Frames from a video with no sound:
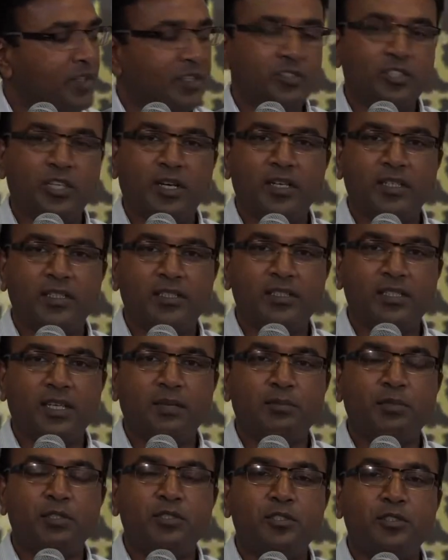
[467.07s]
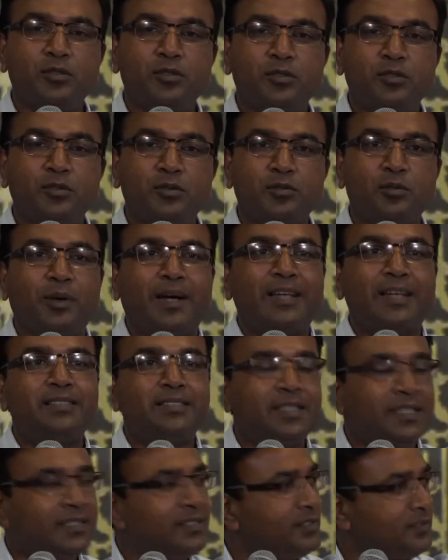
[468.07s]
The child is able to
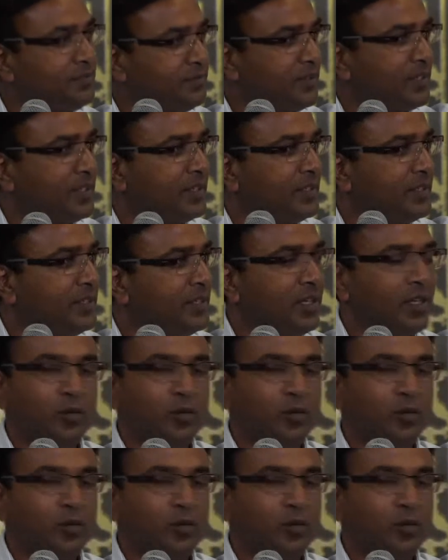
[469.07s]
identify